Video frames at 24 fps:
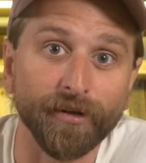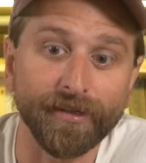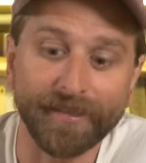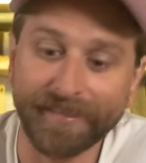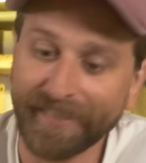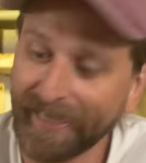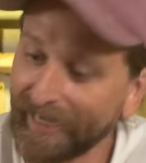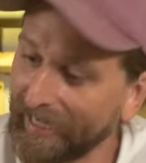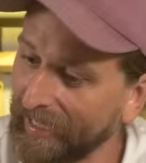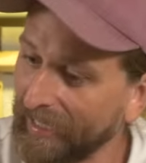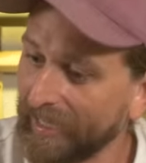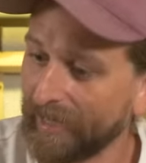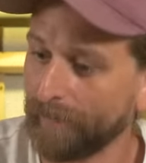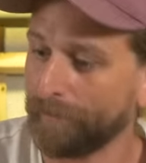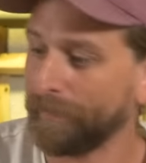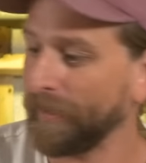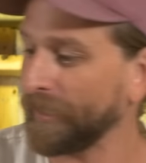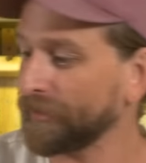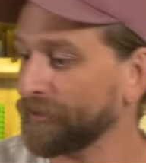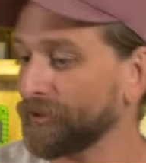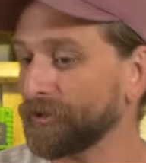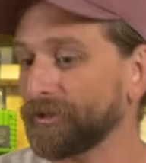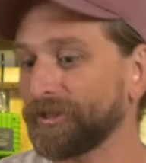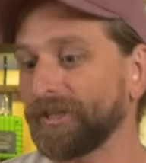Because I got a lot of
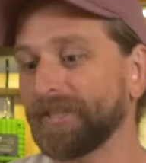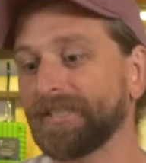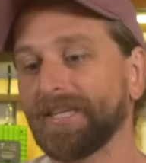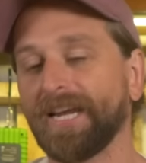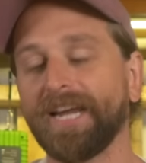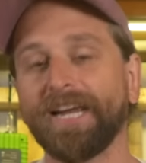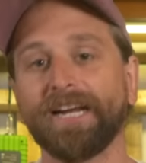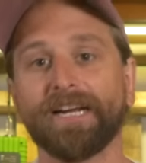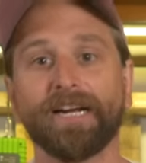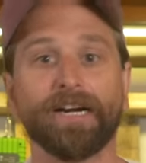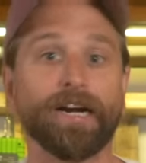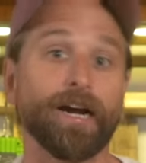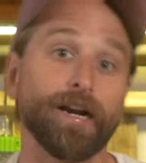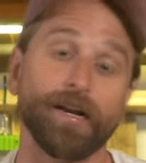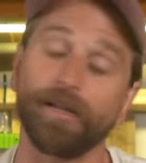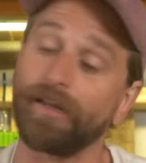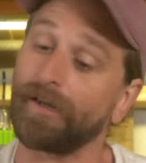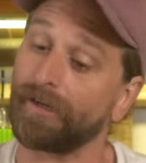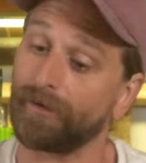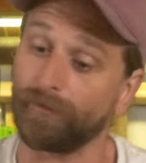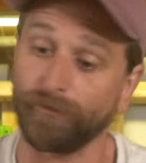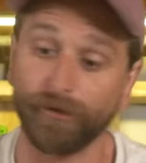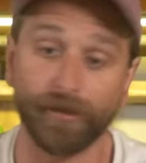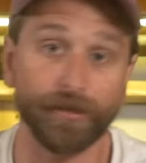pictures to take, I got a
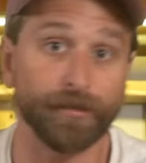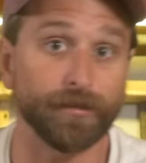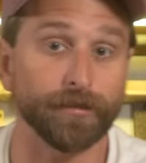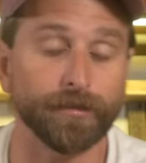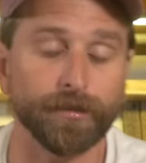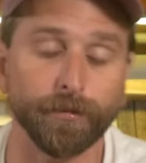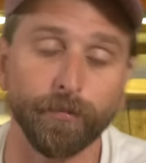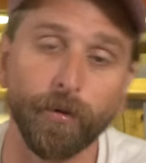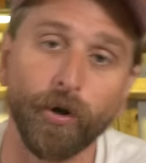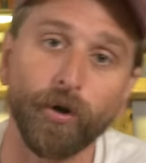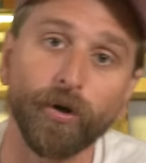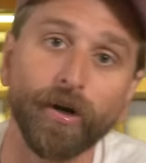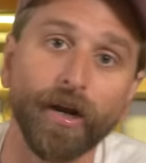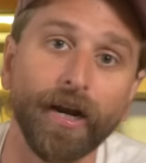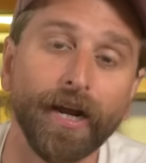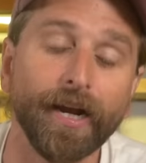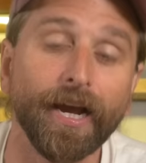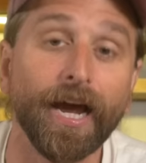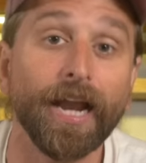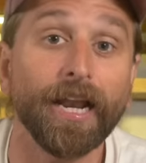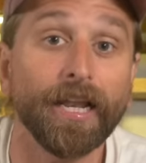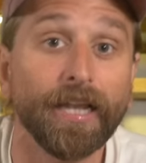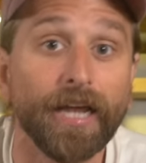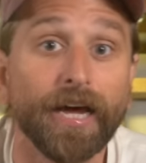lot of weed to smoke, and I
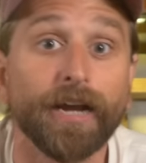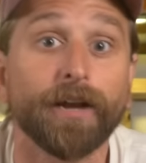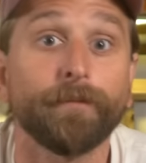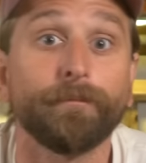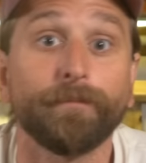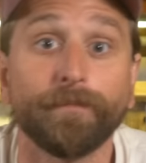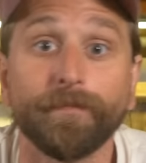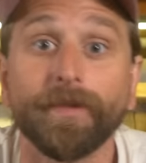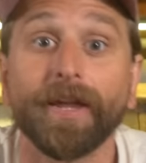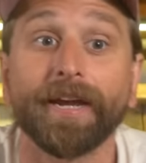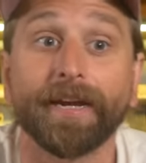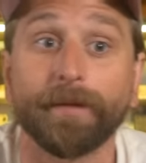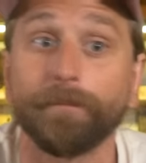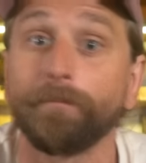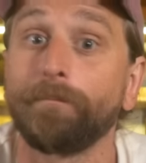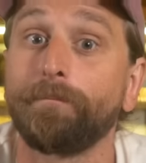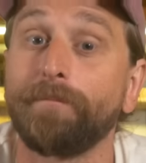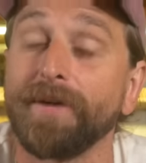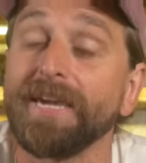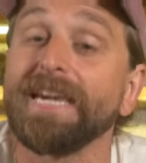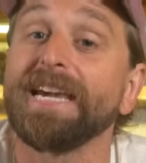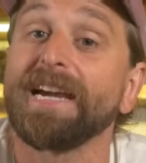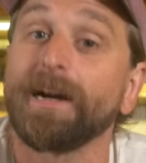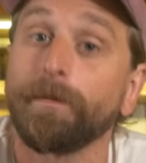got a lot of like
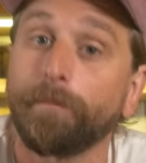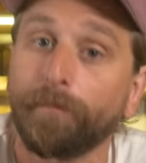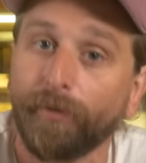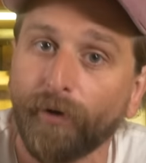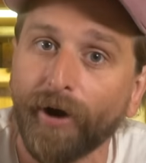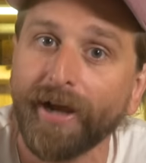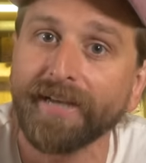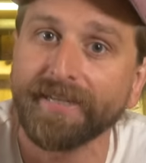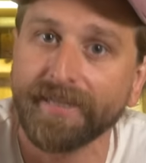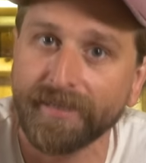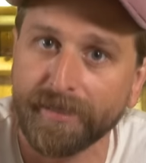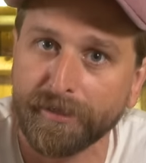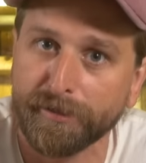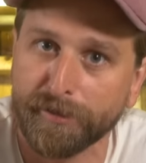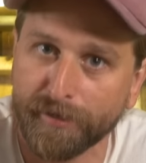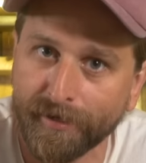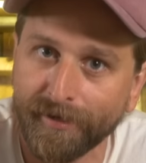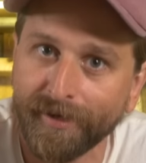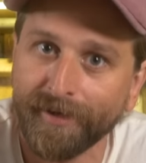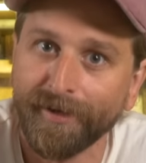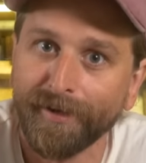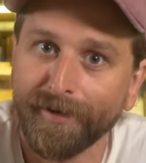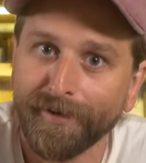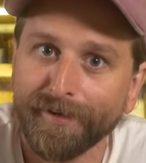being present
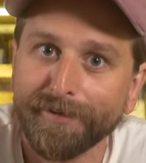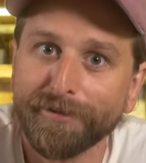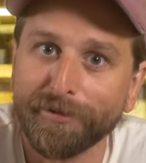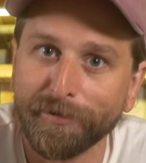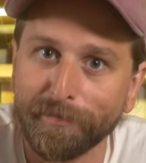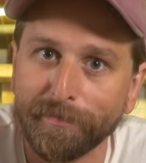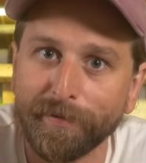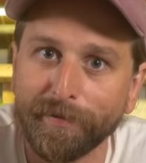to